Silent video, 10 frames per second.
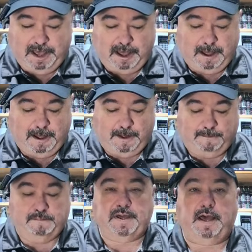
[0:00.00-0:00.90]

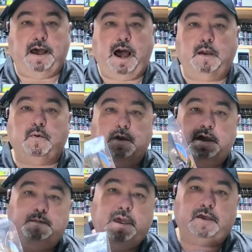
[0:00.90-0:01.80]
But I will
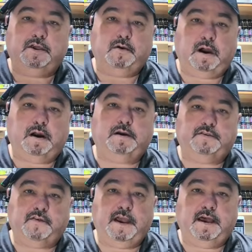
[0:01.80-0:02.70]
email you our
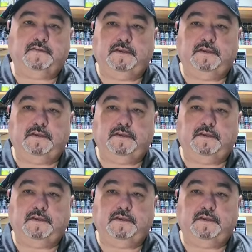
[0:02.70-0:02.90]
address,